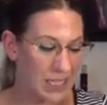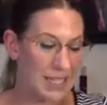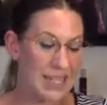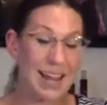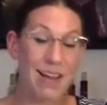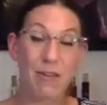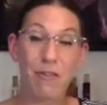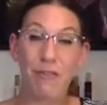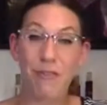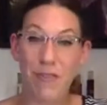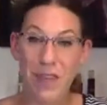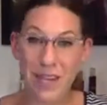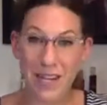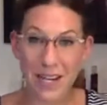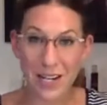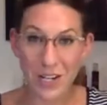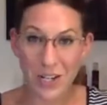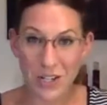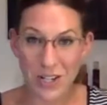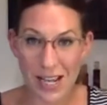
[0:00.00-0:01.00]
Now
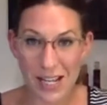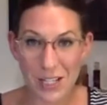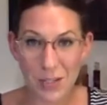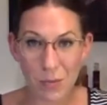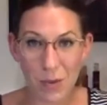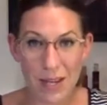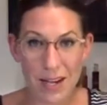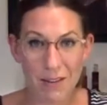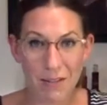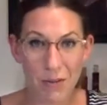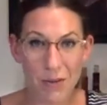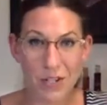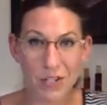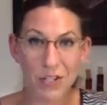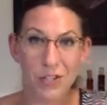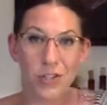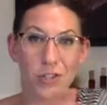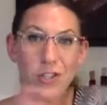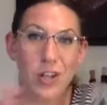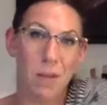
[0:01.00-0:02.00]
finish, that's what
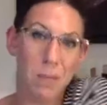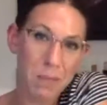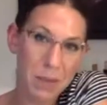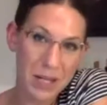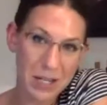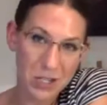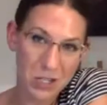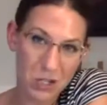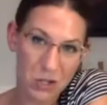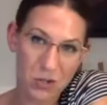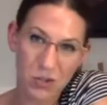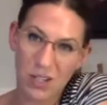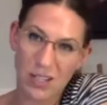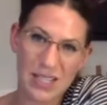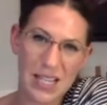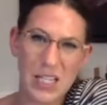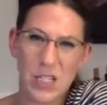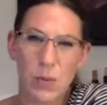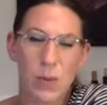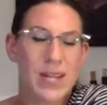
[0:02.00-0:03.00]
everyone's jumping to because
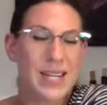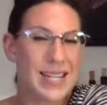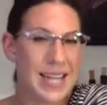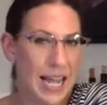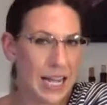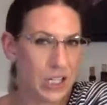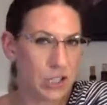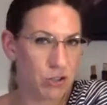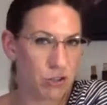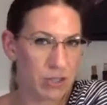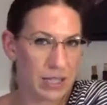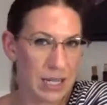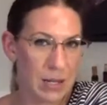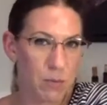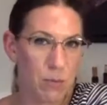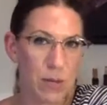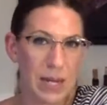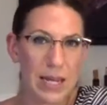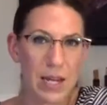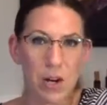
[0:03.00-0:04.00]
that's what naturally
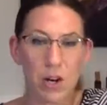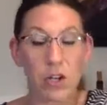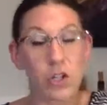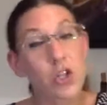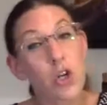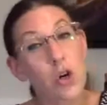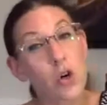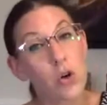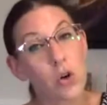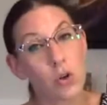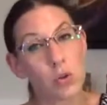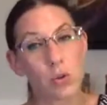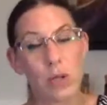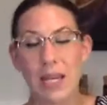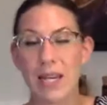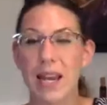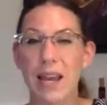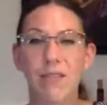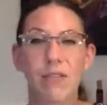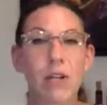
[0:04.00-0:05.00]
we are told in
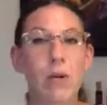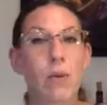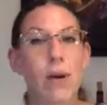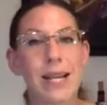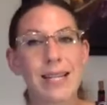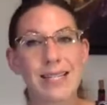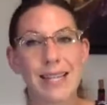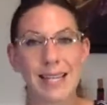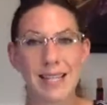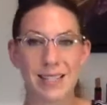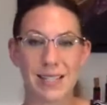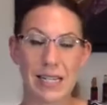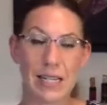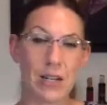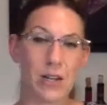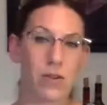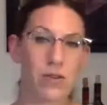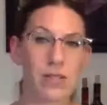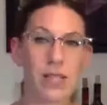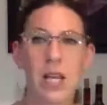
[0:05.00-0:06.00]
every wine tasting
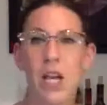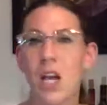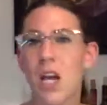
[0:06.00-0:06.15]
notes.